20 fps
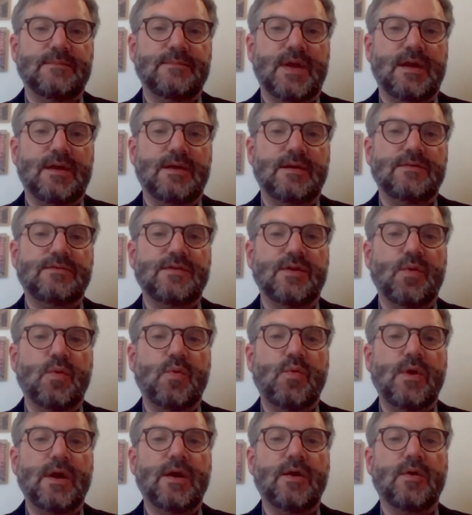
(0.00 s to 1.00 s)
Uh, so
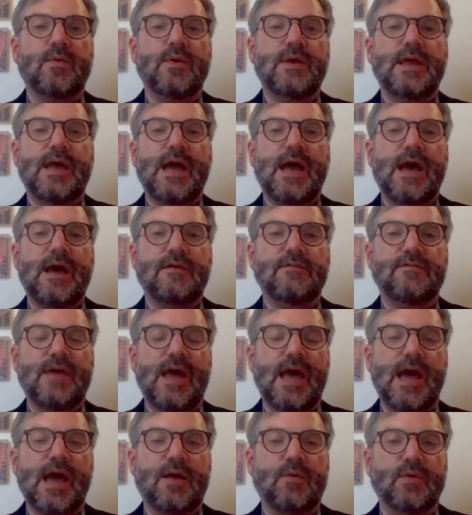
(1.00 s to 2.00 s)
where we have
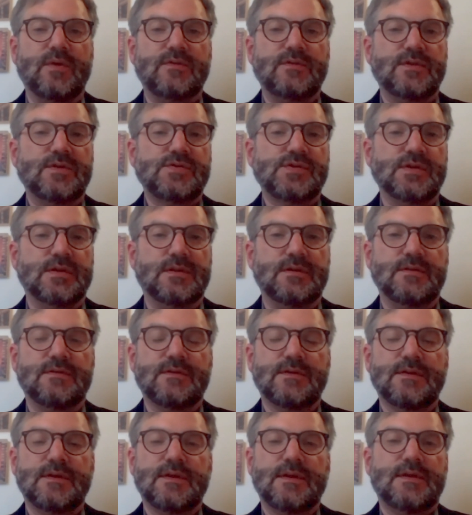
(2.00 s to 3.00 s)
acquisitions,